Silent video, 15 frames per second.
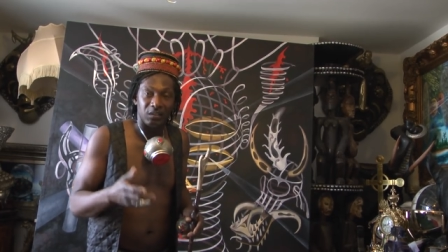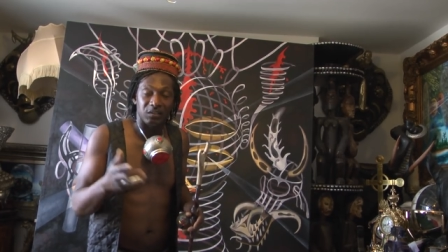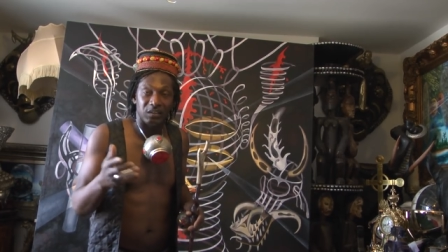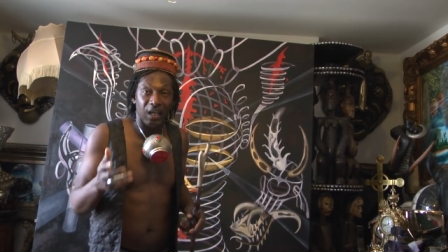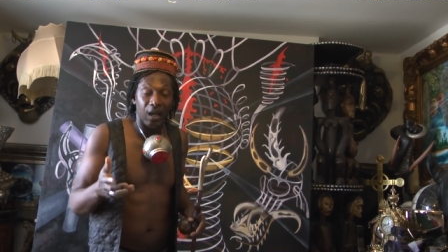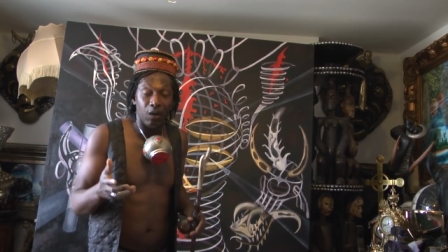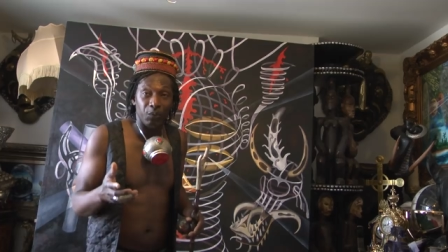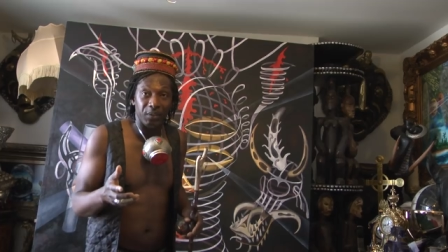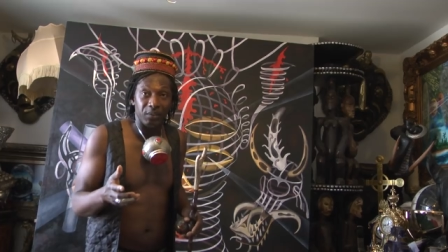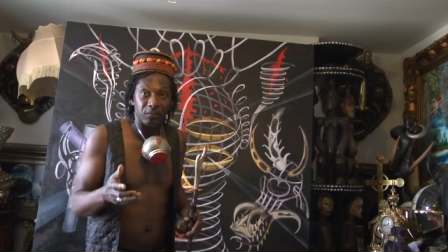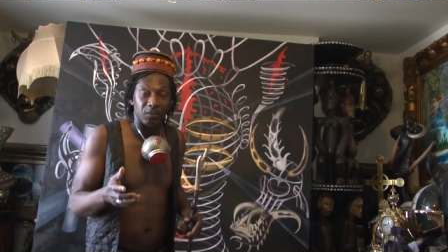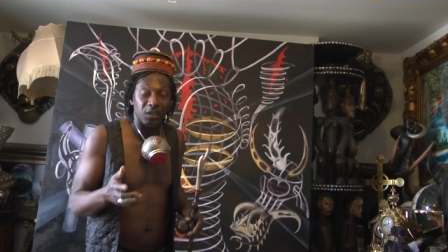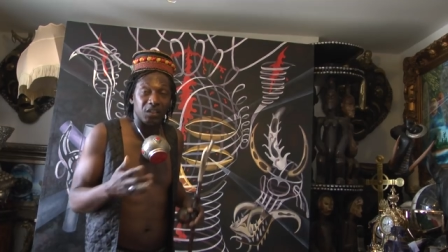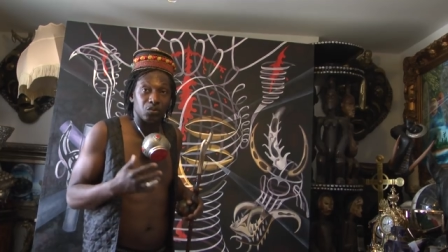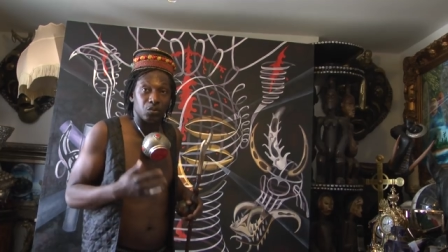
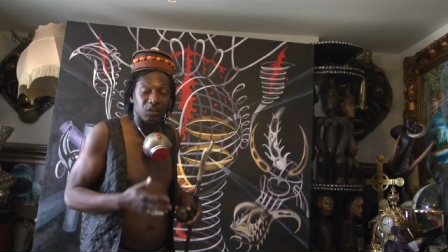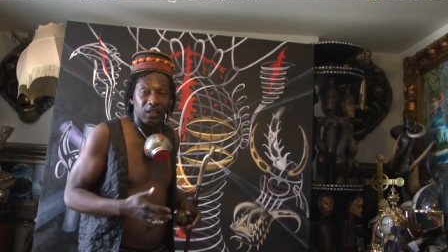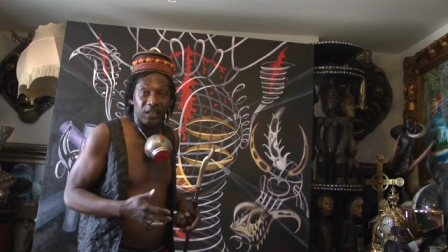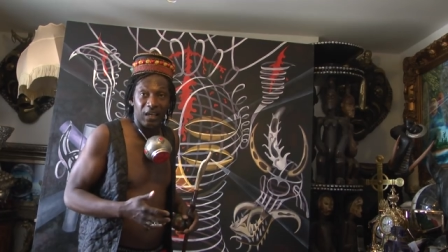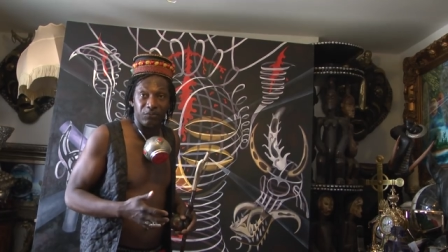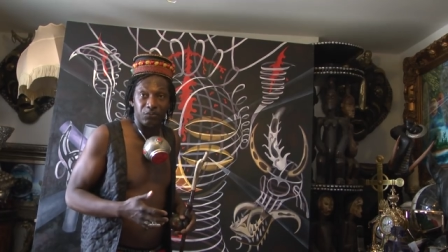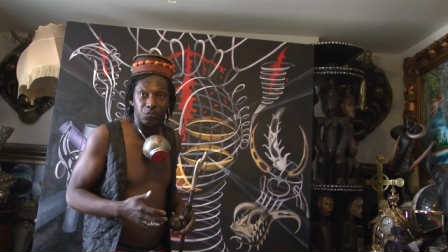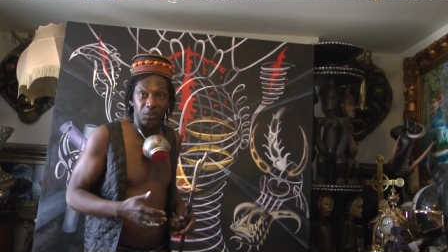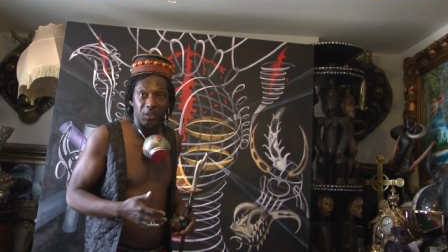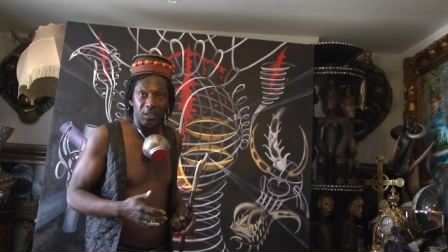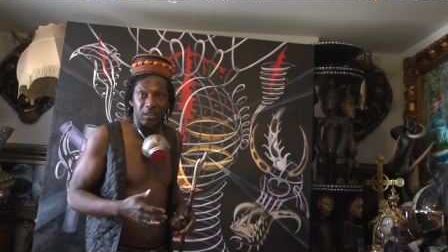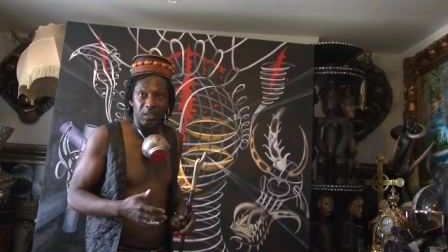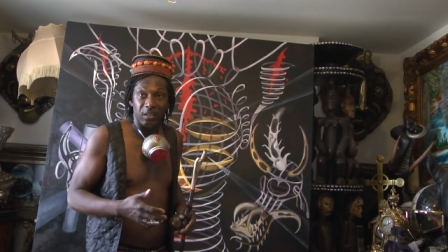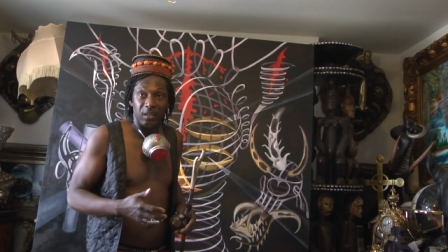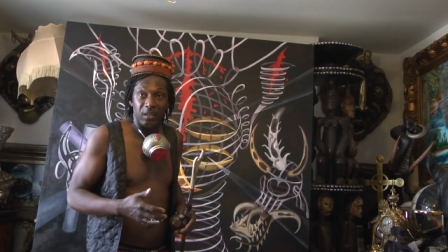Darwin is not alive today,